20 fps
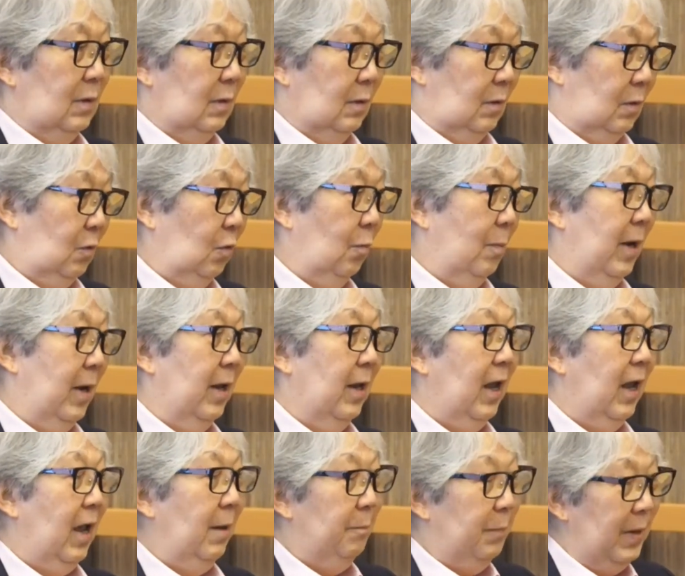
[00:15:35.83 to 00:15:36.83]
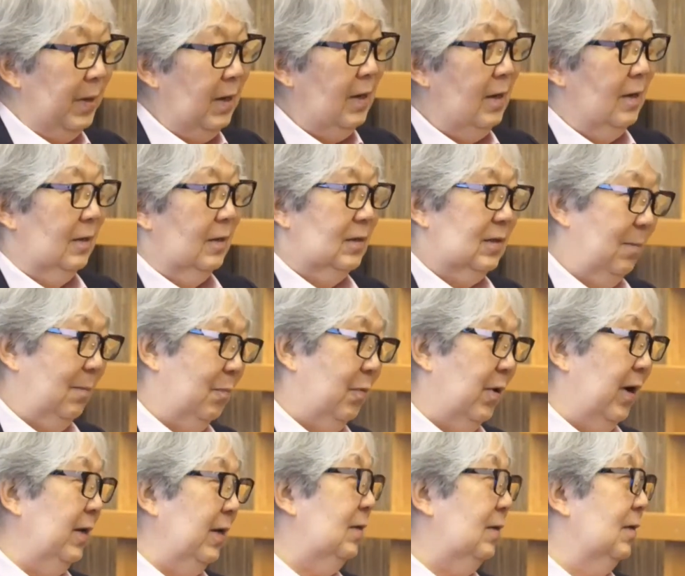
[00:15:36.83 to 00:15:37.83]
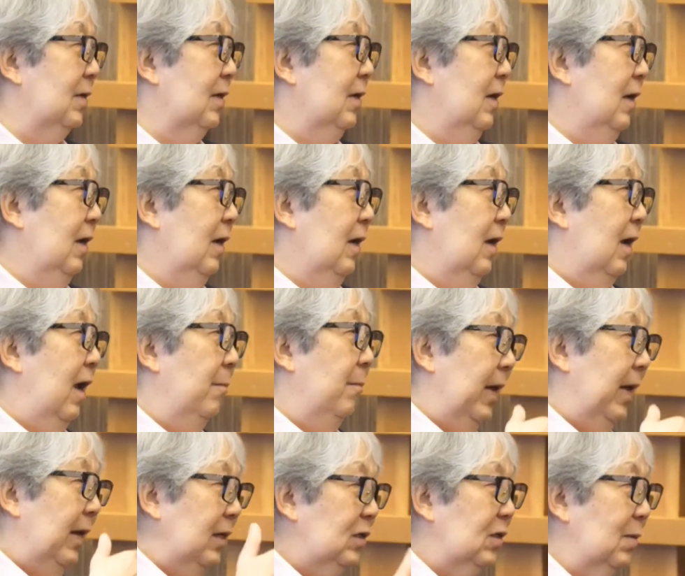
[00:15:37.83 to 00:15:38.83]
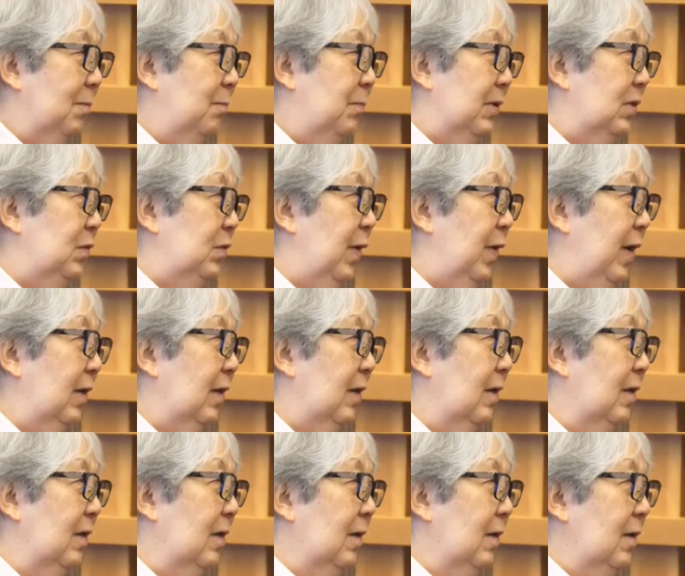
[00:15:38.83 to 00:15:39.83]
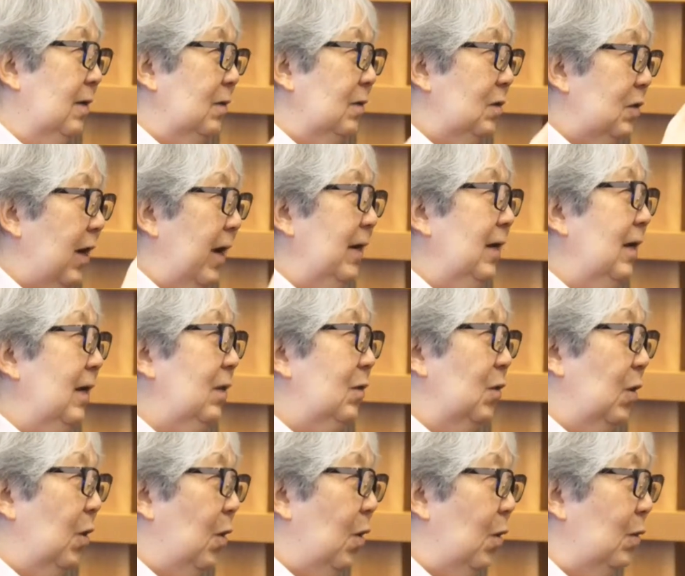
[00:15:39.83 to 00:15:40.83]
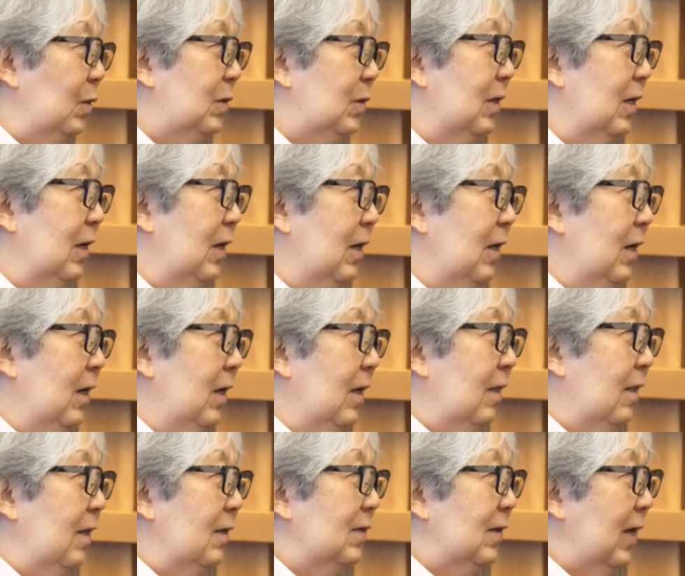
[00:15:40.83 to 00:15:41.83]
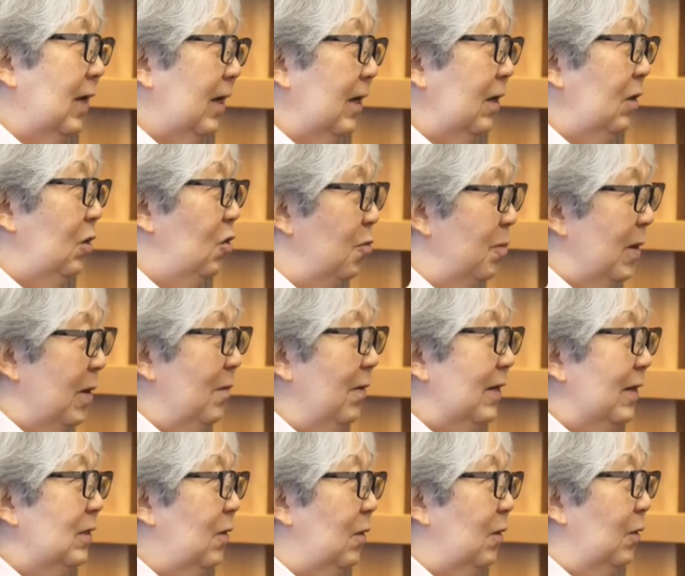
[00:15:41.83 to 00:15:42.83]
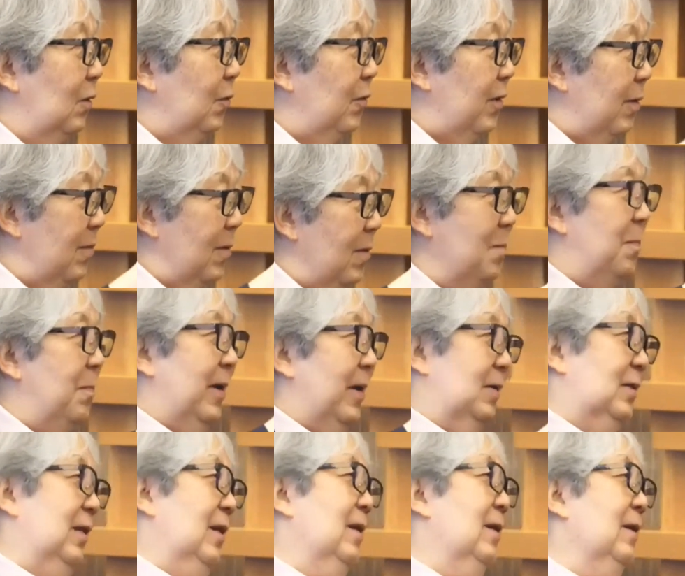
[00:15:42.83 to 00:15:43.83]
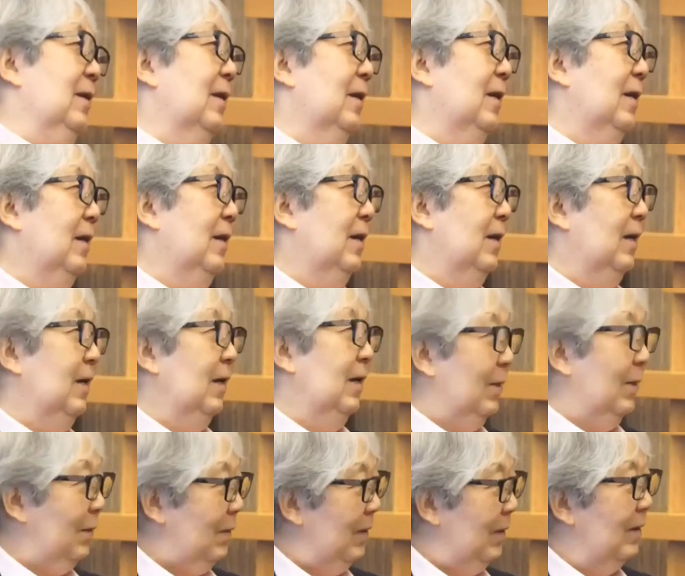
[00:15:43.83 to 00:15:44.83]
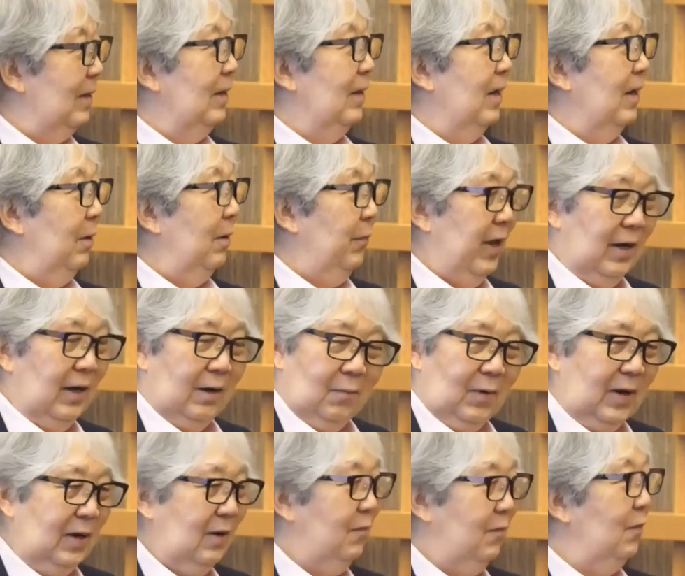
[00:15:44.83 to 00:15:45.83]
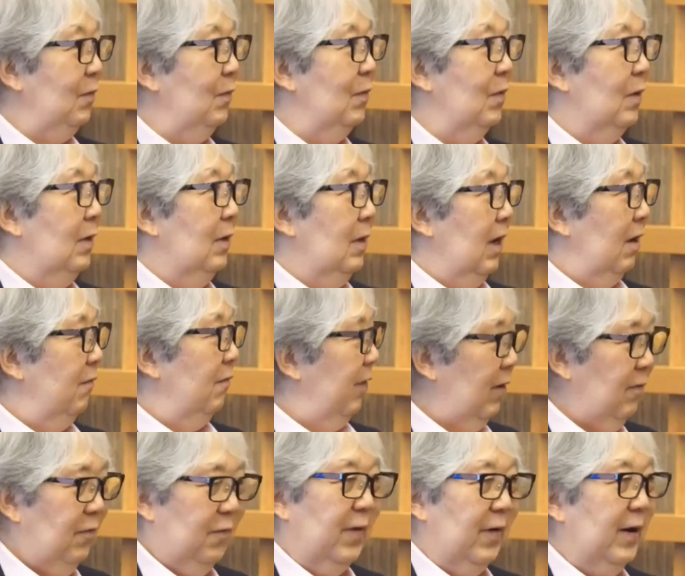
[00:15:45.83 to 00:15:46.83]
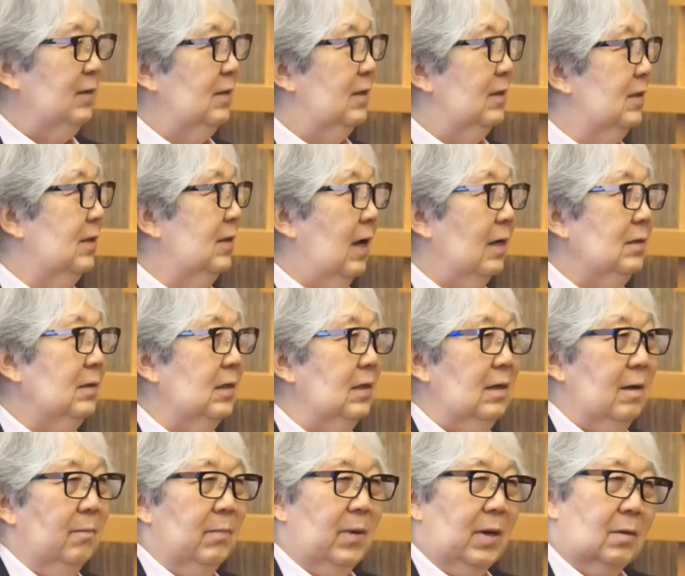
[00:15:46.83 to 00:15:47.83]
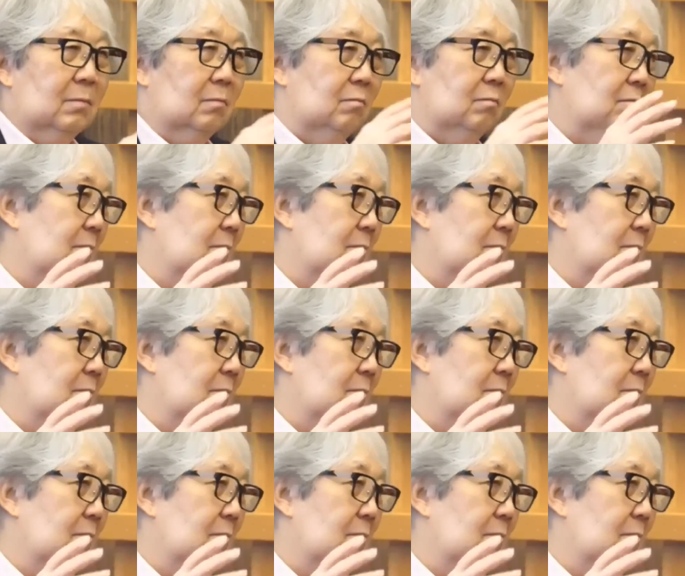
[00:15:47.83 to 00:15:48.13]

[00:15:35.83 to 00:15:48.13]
to my happy surprise, I managed to persuade China to host the second human rights colloquium in Beijing, you know? And we had a wonderful and very frank discussion about